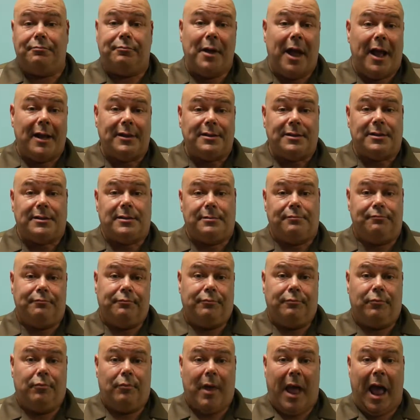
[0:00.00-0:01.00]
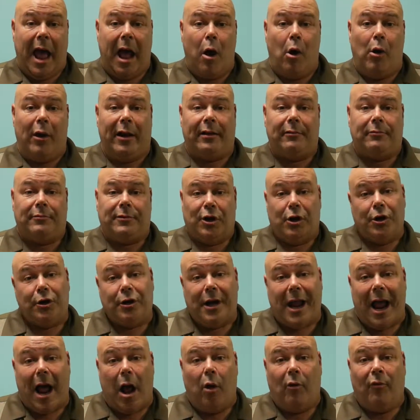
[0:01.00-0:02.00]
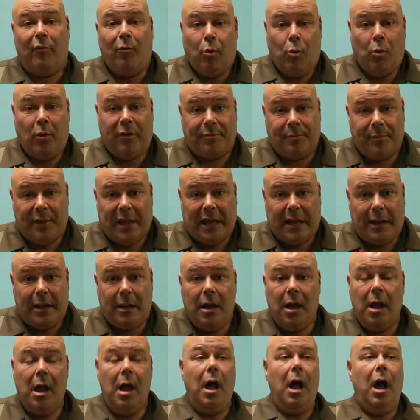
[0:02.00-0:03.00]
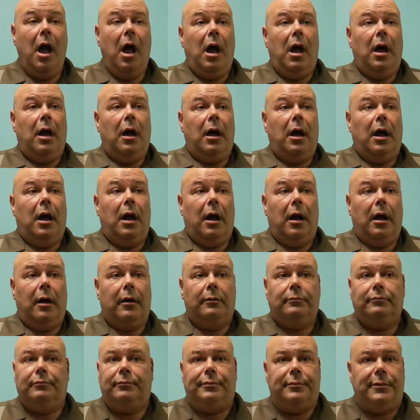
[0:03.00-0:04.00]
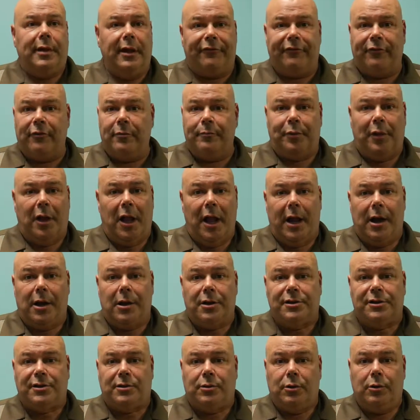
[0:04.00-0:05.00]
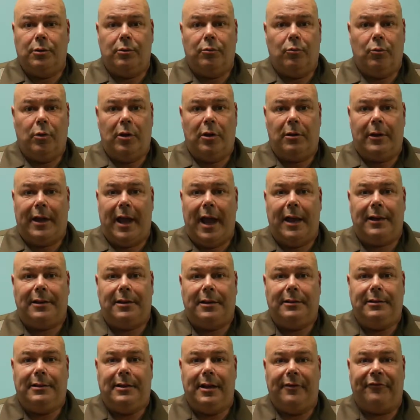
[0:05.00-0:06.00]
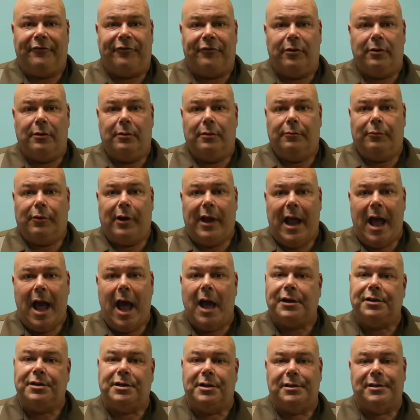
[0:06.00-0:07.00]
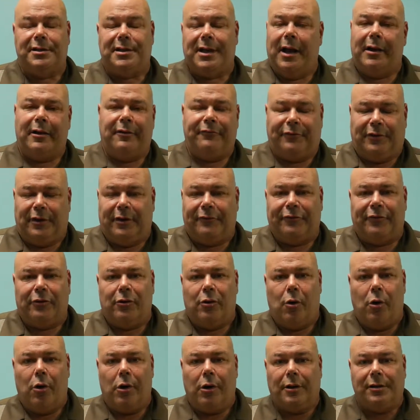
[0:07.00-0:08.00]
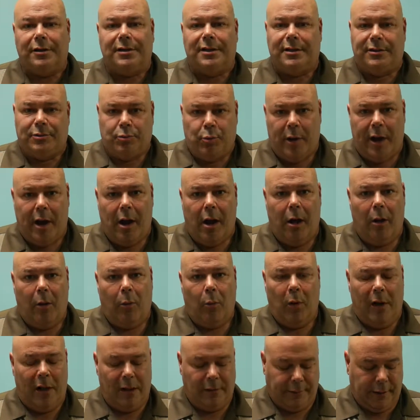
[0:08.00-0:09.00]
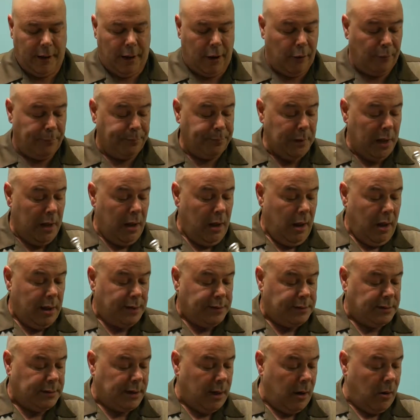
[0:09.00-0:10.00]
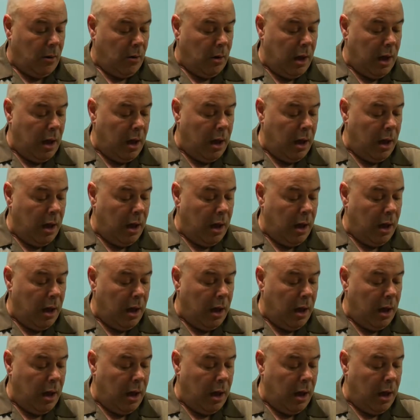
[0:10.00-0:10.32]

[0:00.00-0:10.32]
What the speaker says: that's how it turned out with me. Different players will get different reactions out of different horns, as we all well know. So,